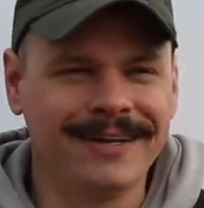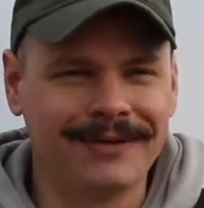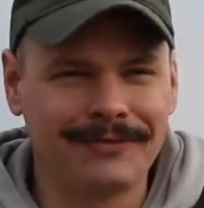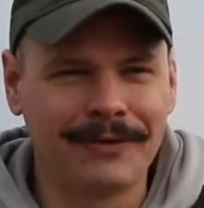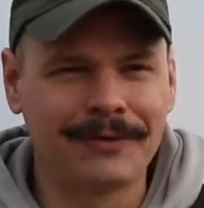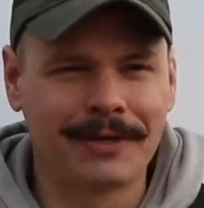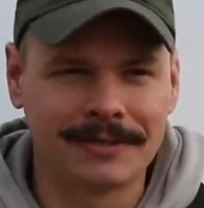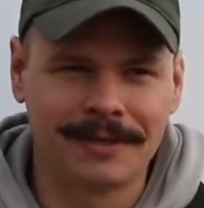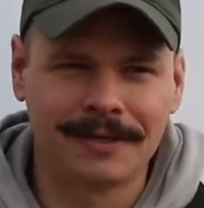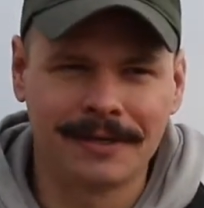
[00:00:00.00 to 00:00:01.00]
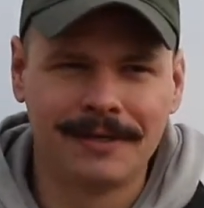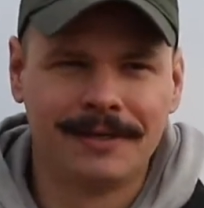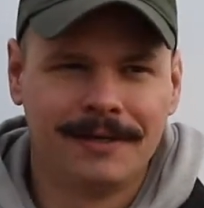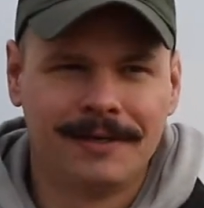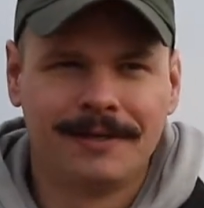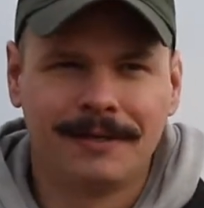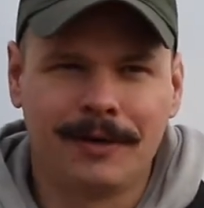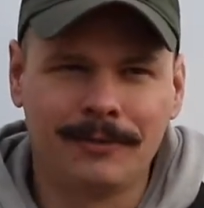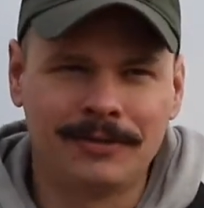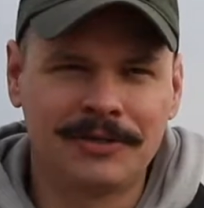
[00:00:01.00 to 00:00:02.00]
I found that's
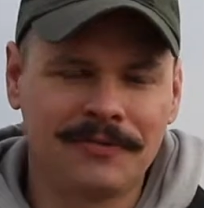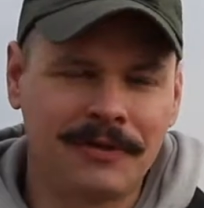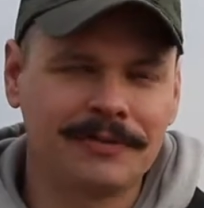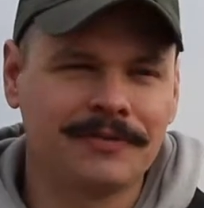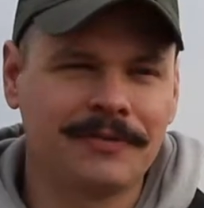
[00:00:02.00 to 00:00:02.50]
almost as fun as